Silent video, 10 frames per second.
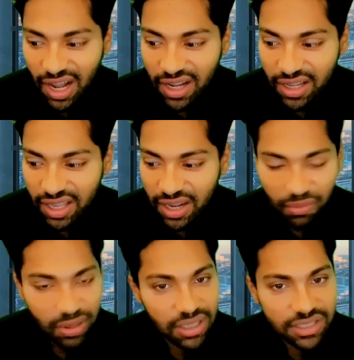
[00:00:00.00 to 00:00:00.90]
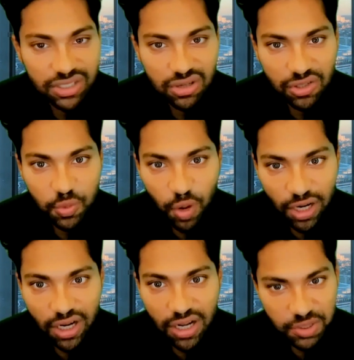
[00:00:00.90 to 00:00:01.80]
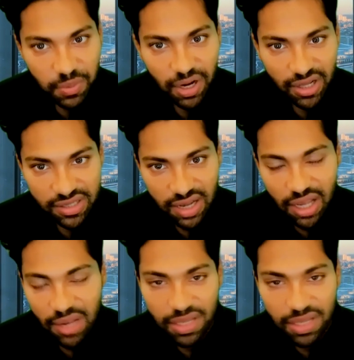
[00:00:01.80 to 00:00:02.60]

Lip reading: it really starts one customer at a time. It